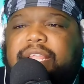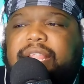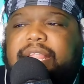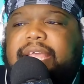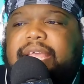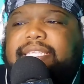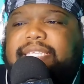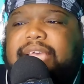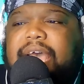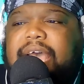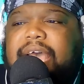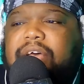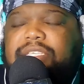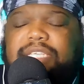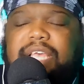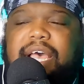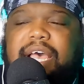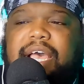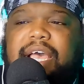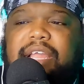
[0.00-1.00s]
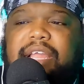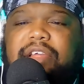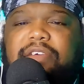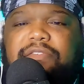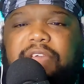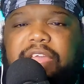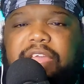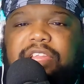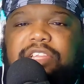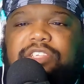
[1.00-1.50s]
that's outside
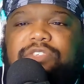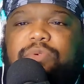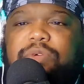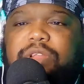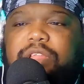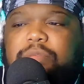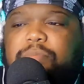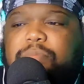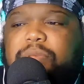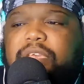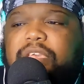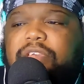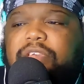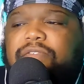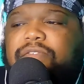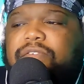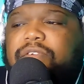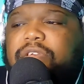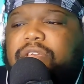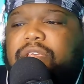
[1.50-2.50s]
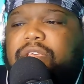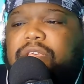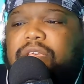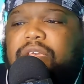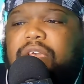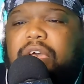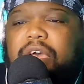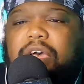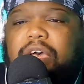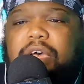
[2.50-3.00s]
of 80-20 beef,
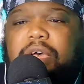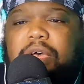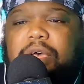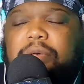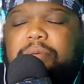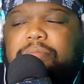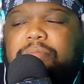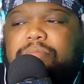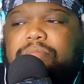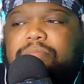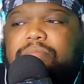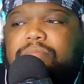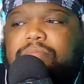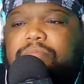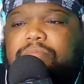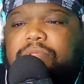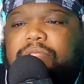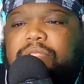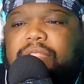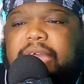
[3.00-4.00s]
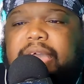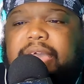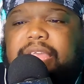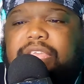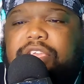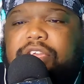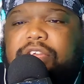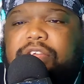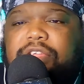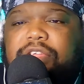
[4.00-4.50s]
that
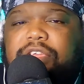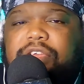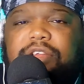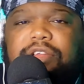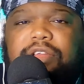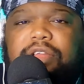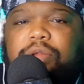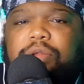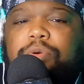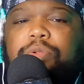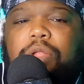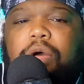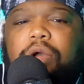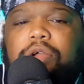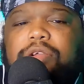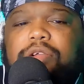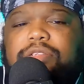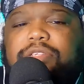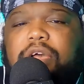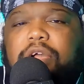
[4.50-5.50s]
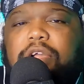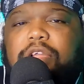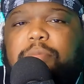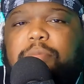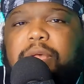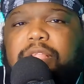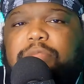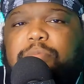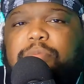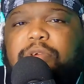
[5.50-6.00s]
you're no longer talking
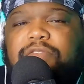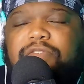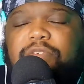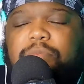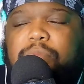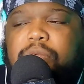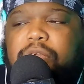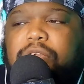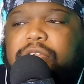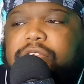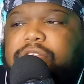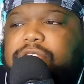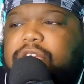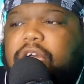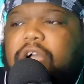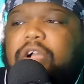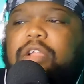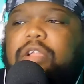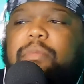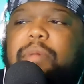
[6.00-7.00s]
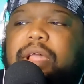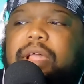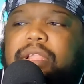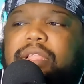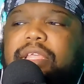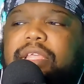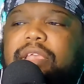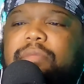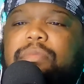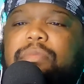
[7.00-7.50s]
about the perfect burger. You're talking about a
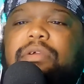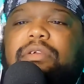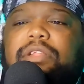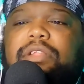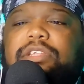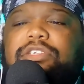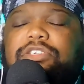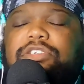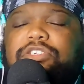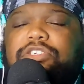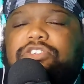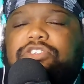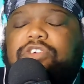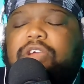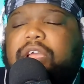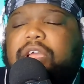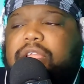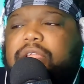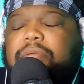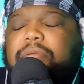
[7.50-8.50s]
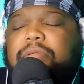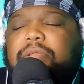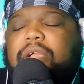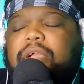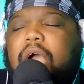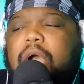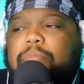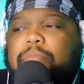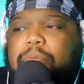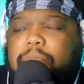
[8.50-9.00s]
lean burger that you're just trying to
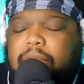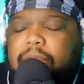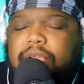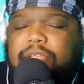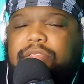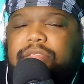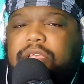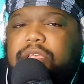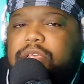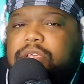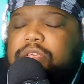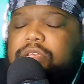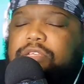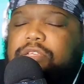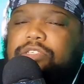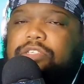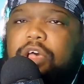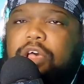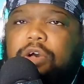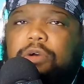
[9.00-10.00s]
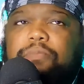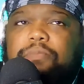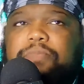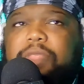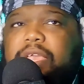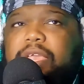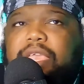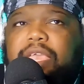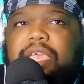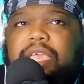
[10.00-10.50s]
compromise. So
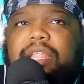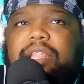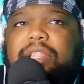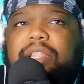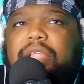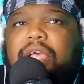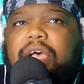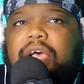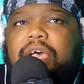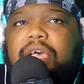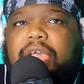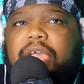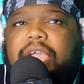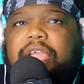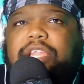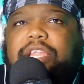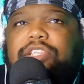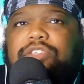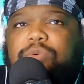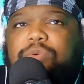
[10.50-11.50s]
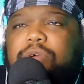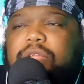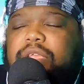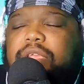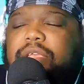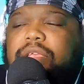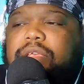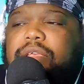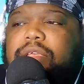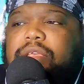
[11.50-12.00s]
again,
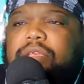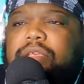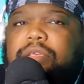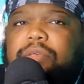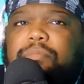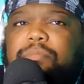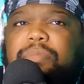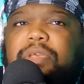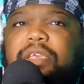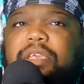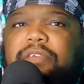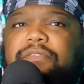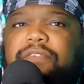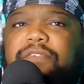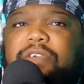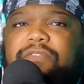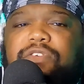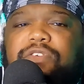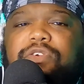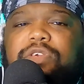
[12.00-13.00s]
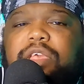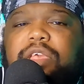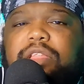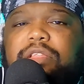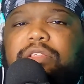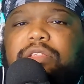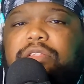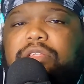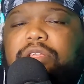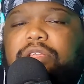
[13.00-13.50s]
80-20 beef, if you can,